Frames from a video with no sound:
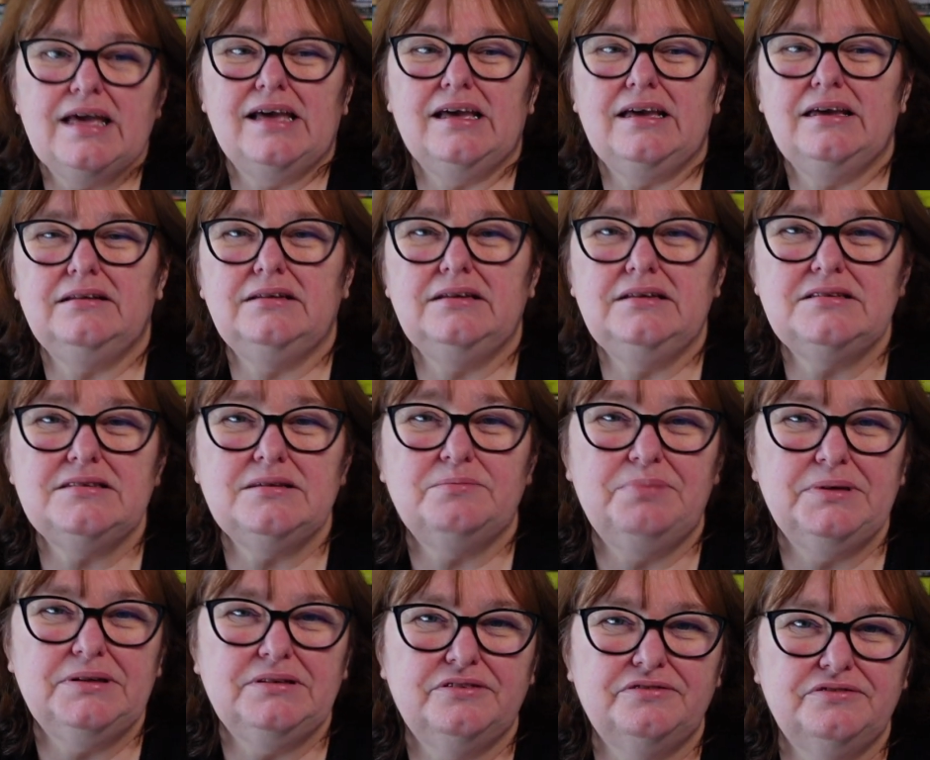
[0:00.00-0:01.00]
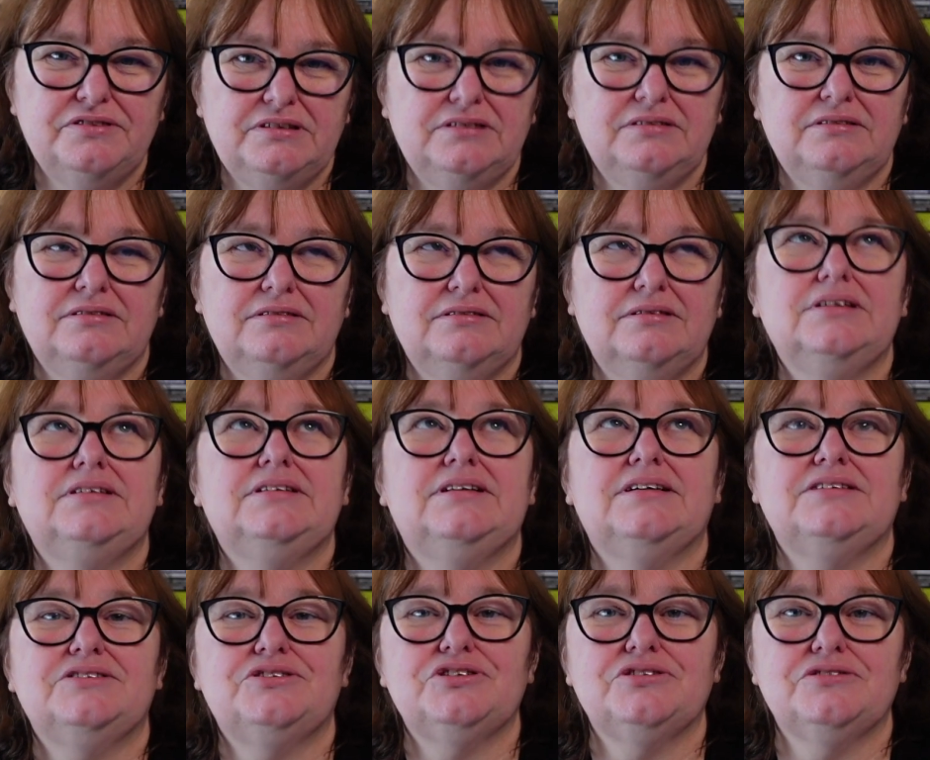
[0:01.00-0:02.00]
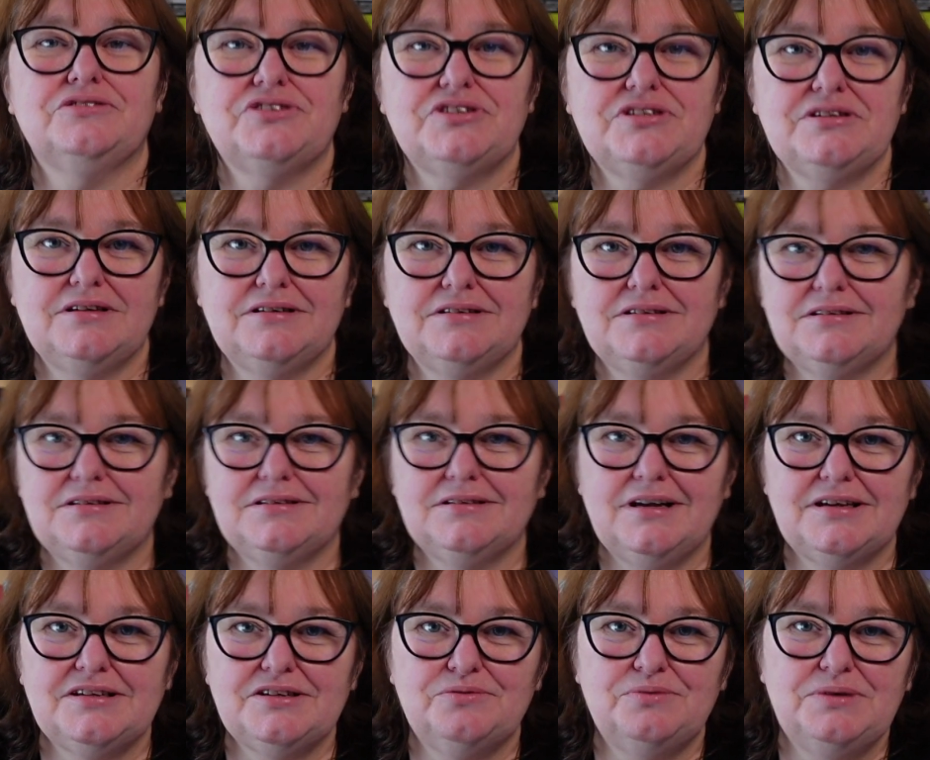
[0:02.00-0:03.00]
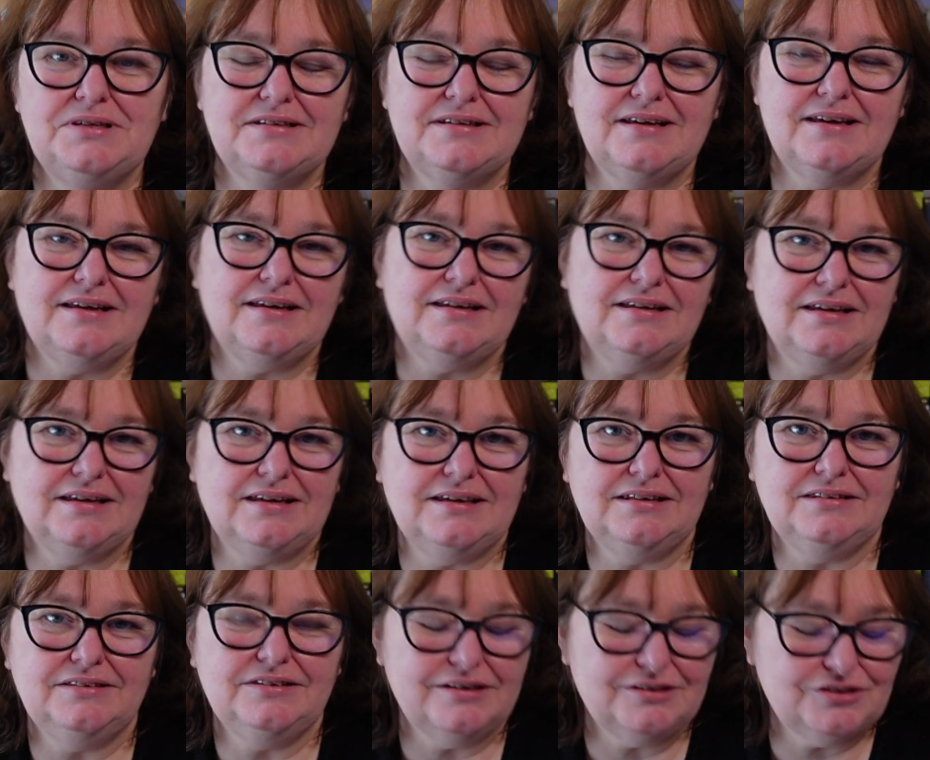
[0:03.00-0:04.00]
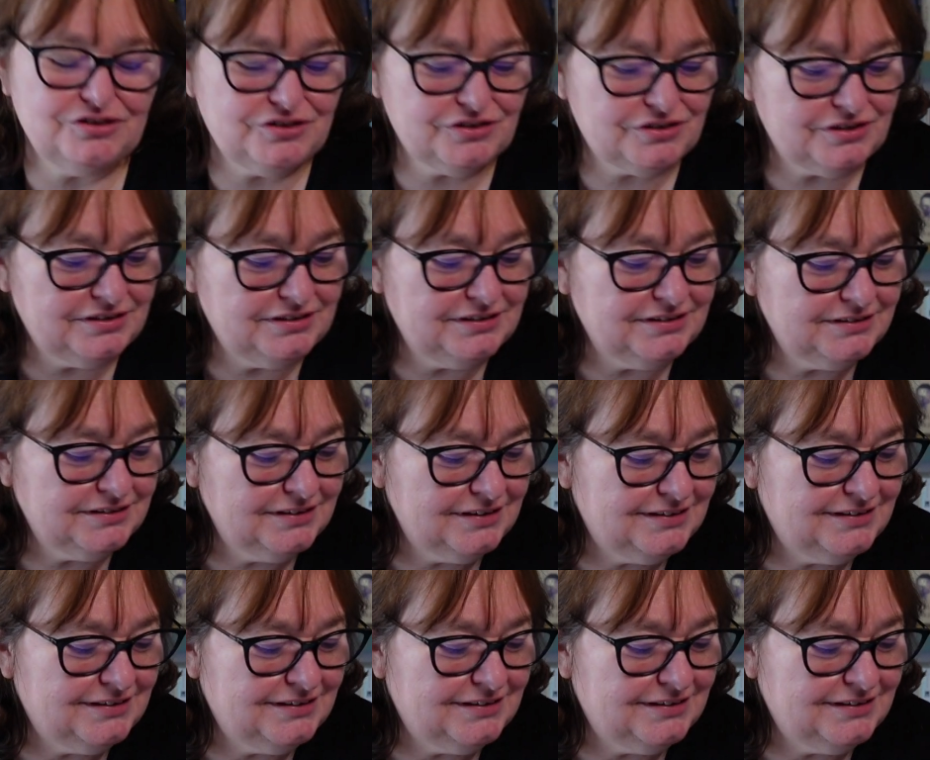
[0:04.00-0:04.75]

And he's a bit of an attention slut, as we say in Dutch. An